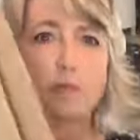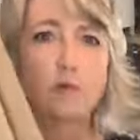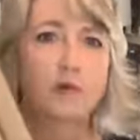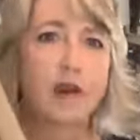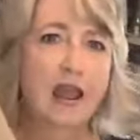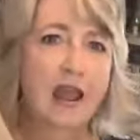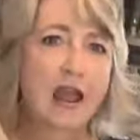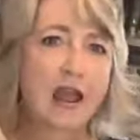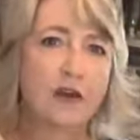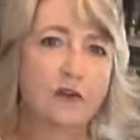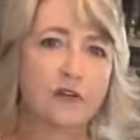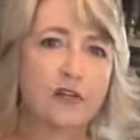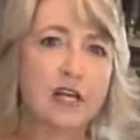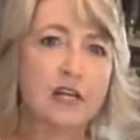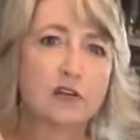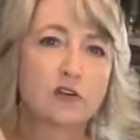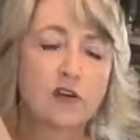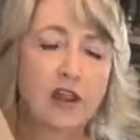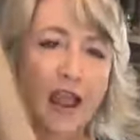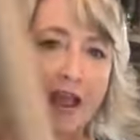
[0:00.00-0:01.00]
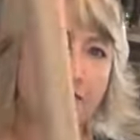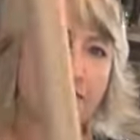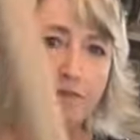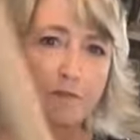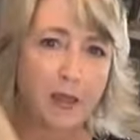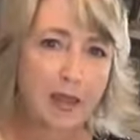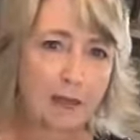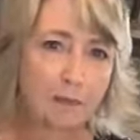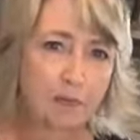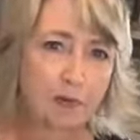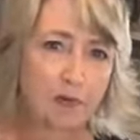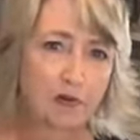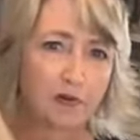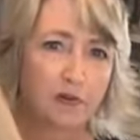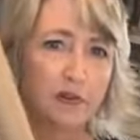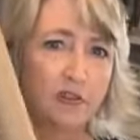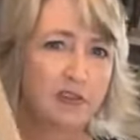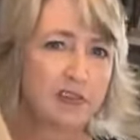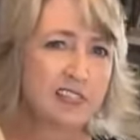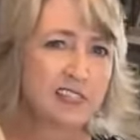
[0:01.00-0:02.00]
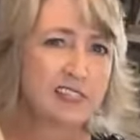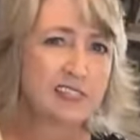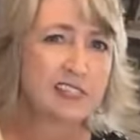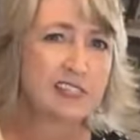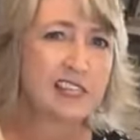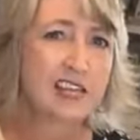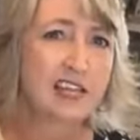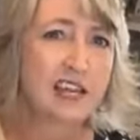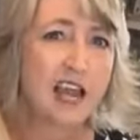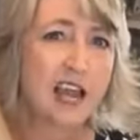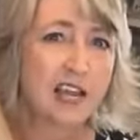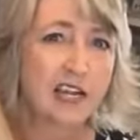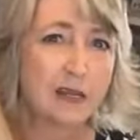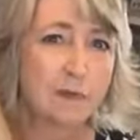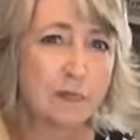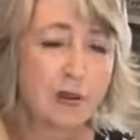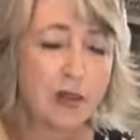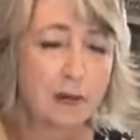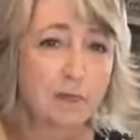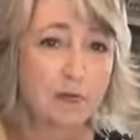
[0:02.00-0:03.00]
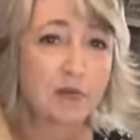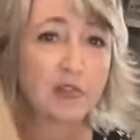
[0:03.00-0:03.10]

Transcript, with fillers: brown craft paper. This is the kind of